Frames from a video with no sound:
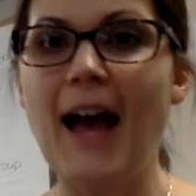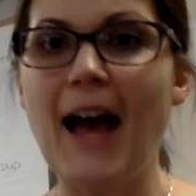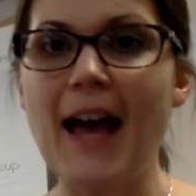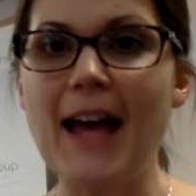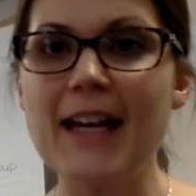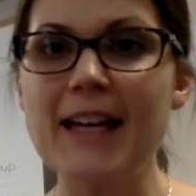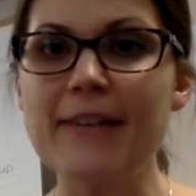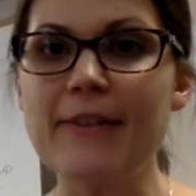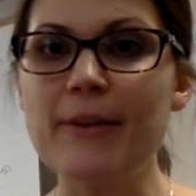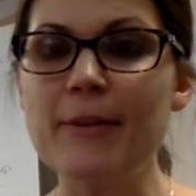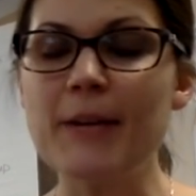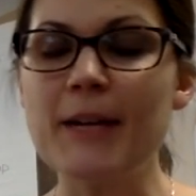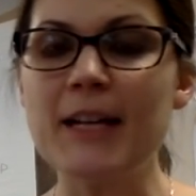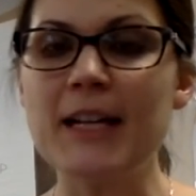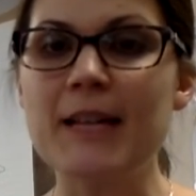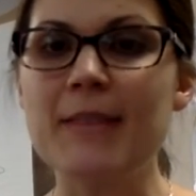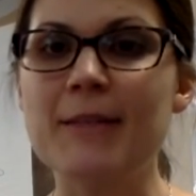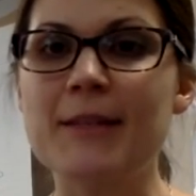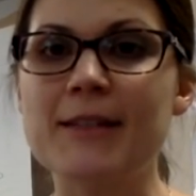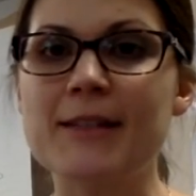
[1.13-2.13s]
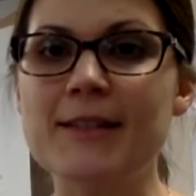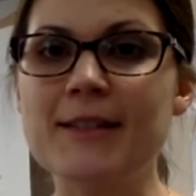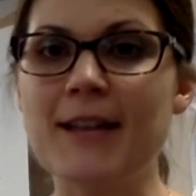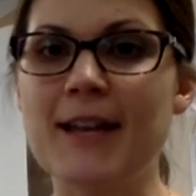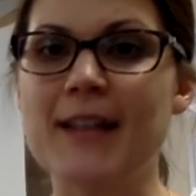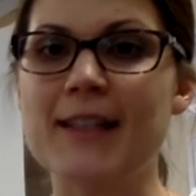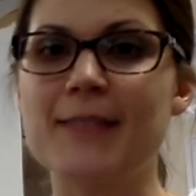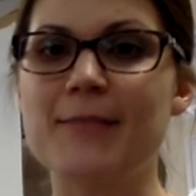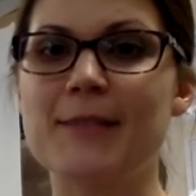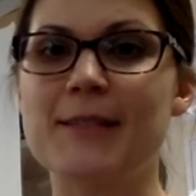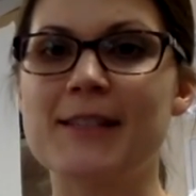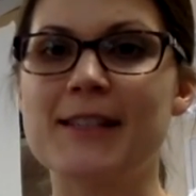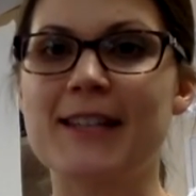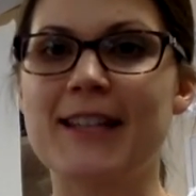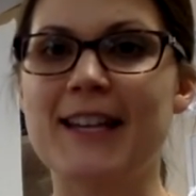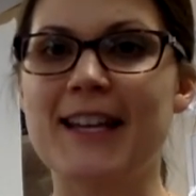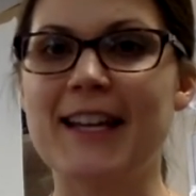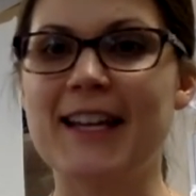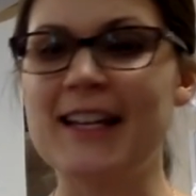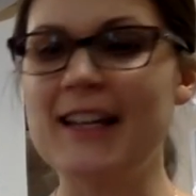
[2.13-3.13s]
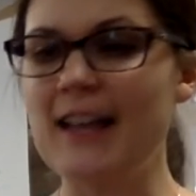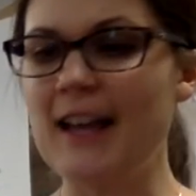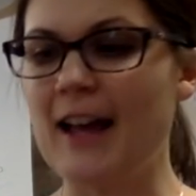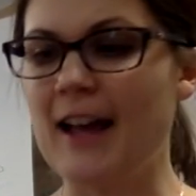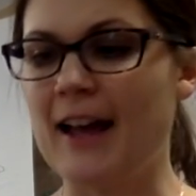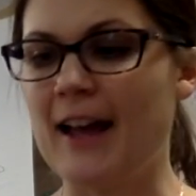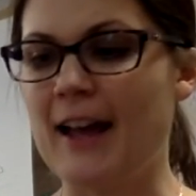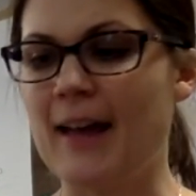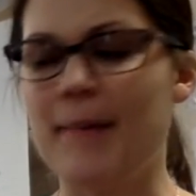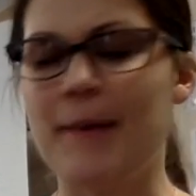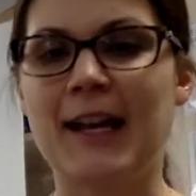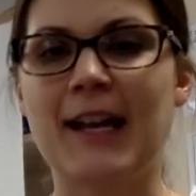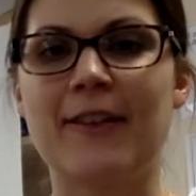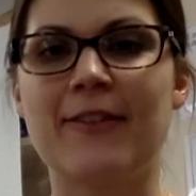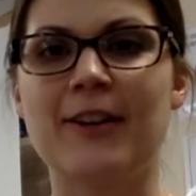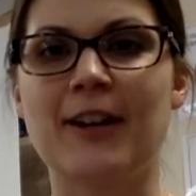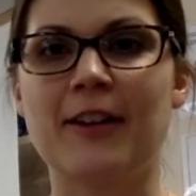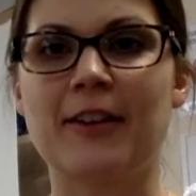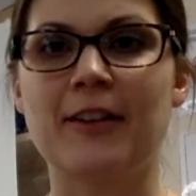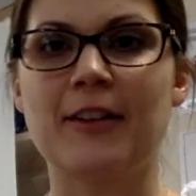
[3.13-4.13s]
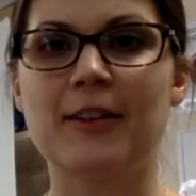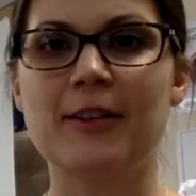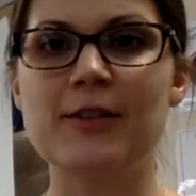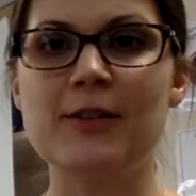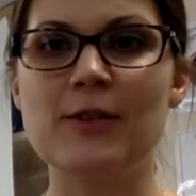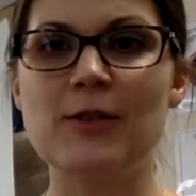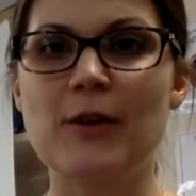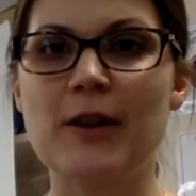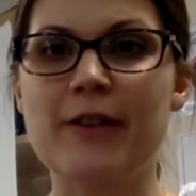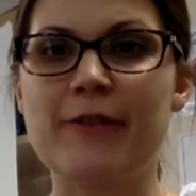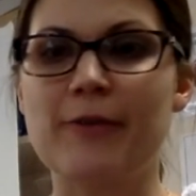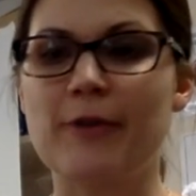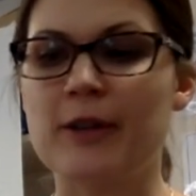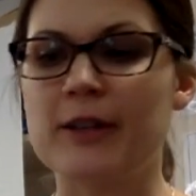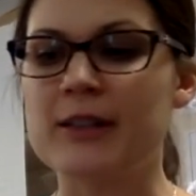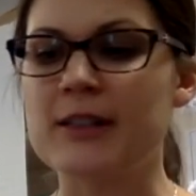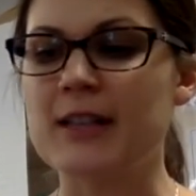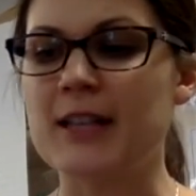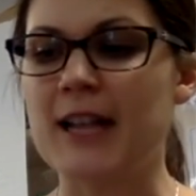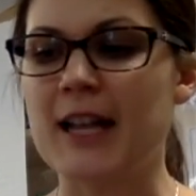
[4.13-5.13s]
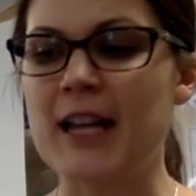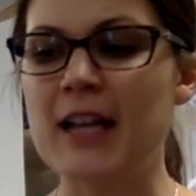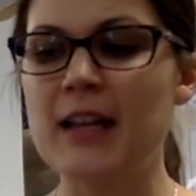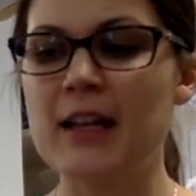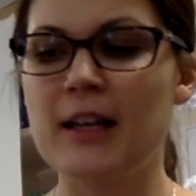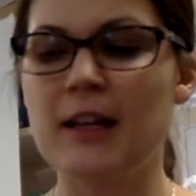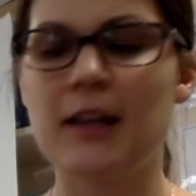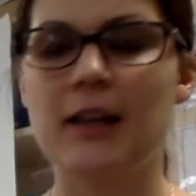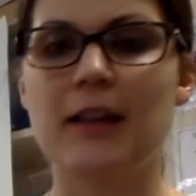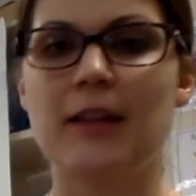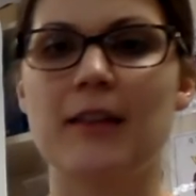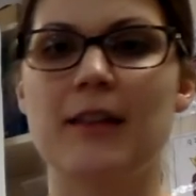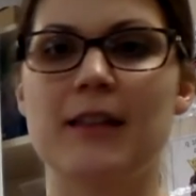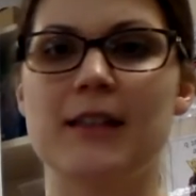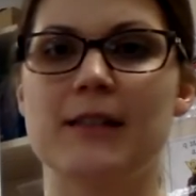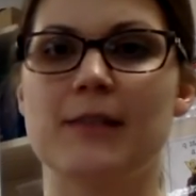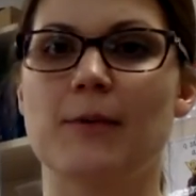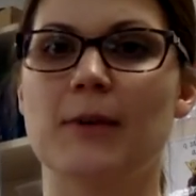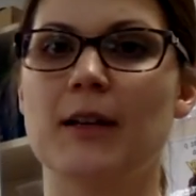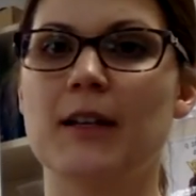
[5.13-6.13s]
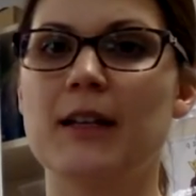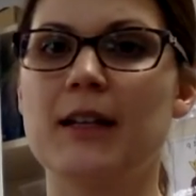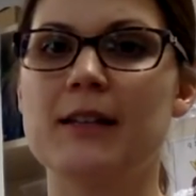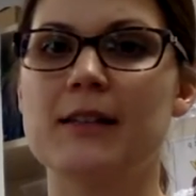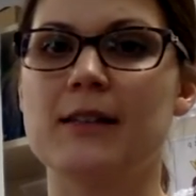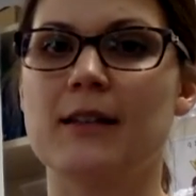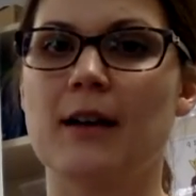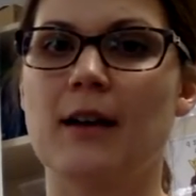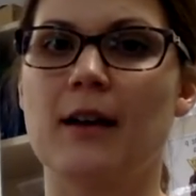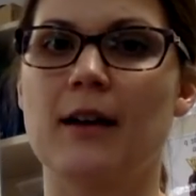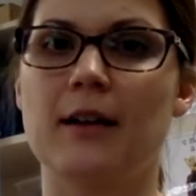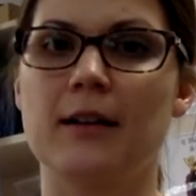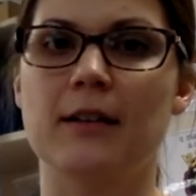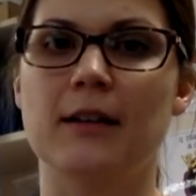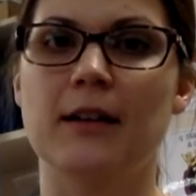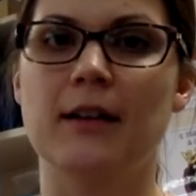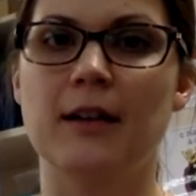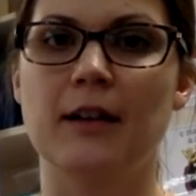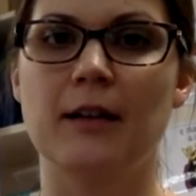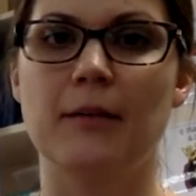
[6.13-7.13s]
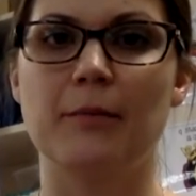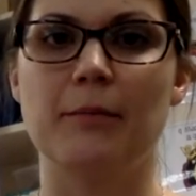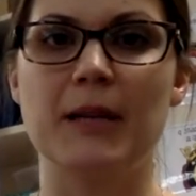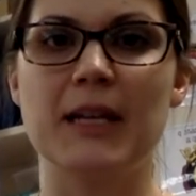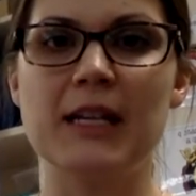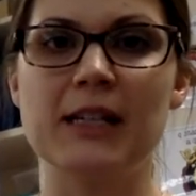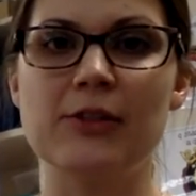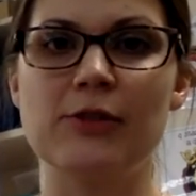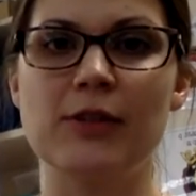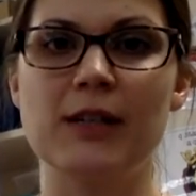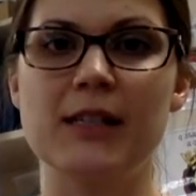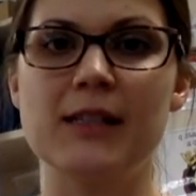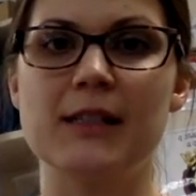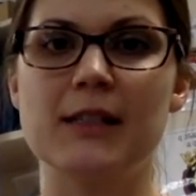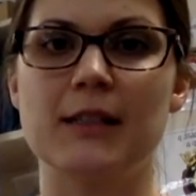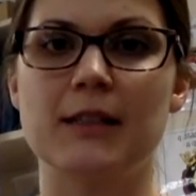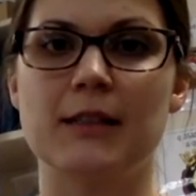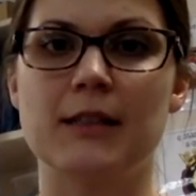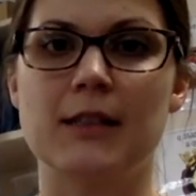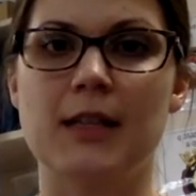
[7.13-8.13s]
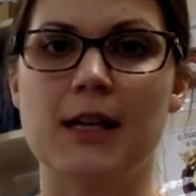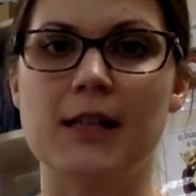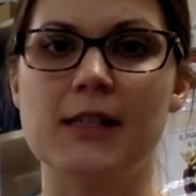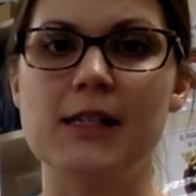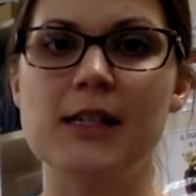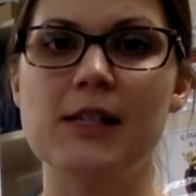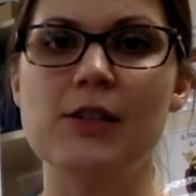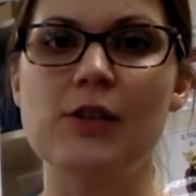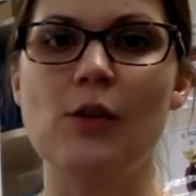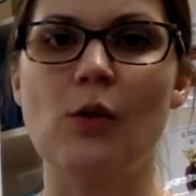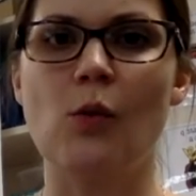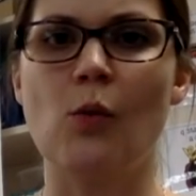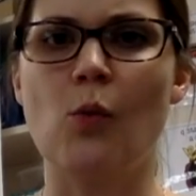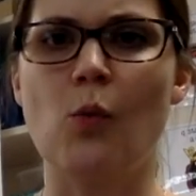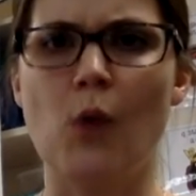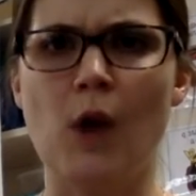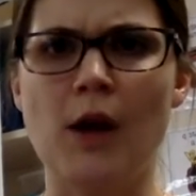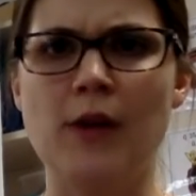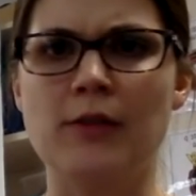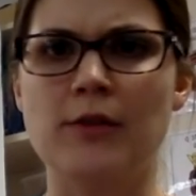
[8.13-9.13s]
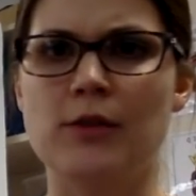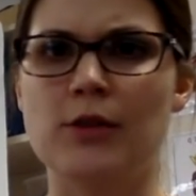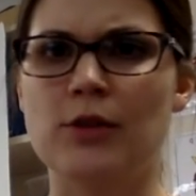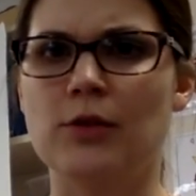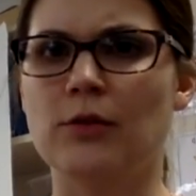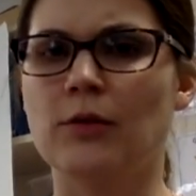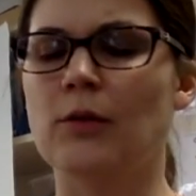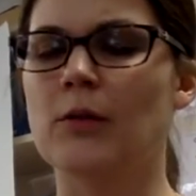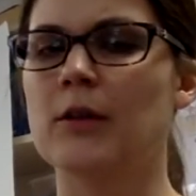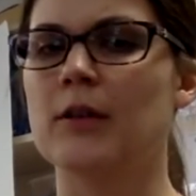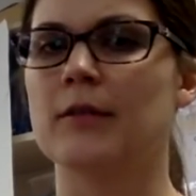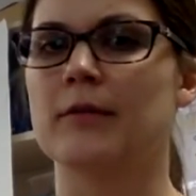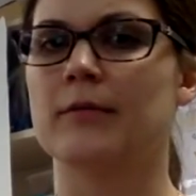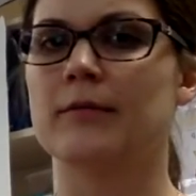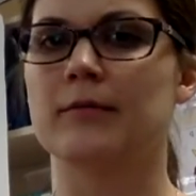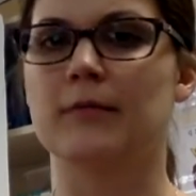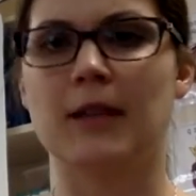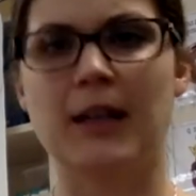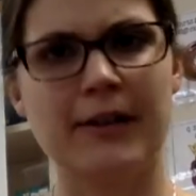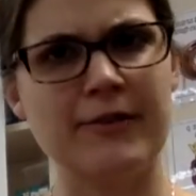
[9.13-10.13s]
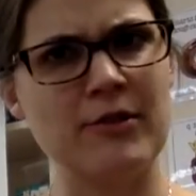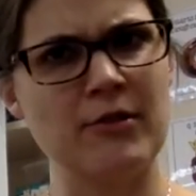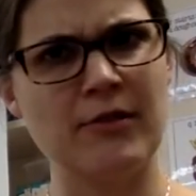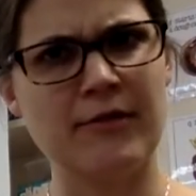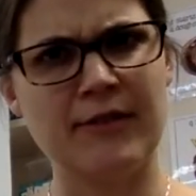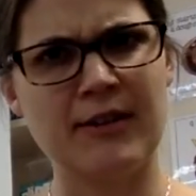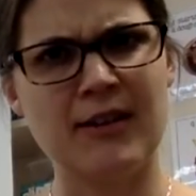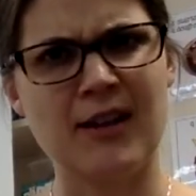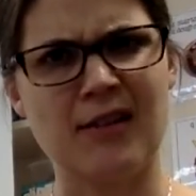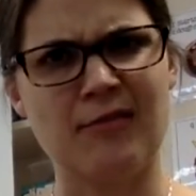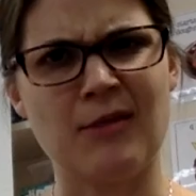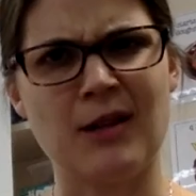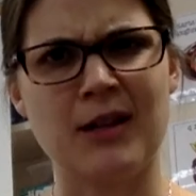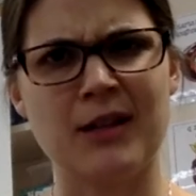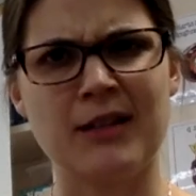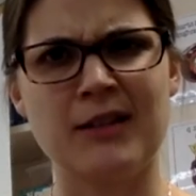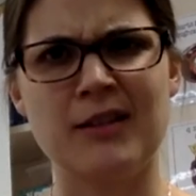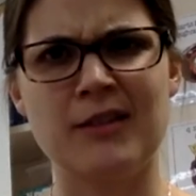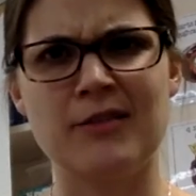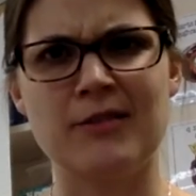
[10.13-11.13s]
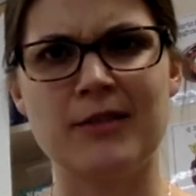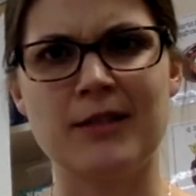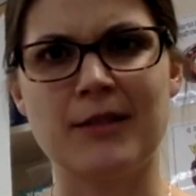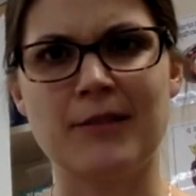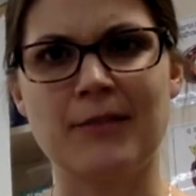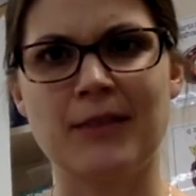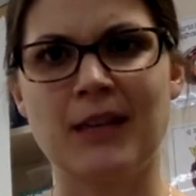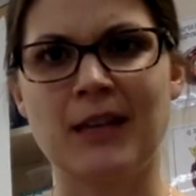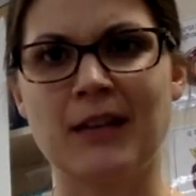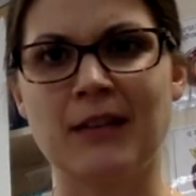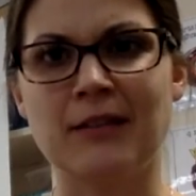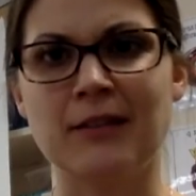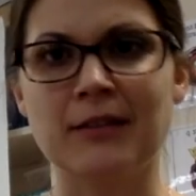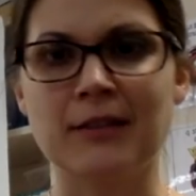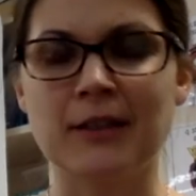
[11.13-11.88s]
Hi everybody, Mrs. Ausmus again. I have another little story for us today. This one is called Beatrice Doesn't Want to. Have you ever not wanted to do something?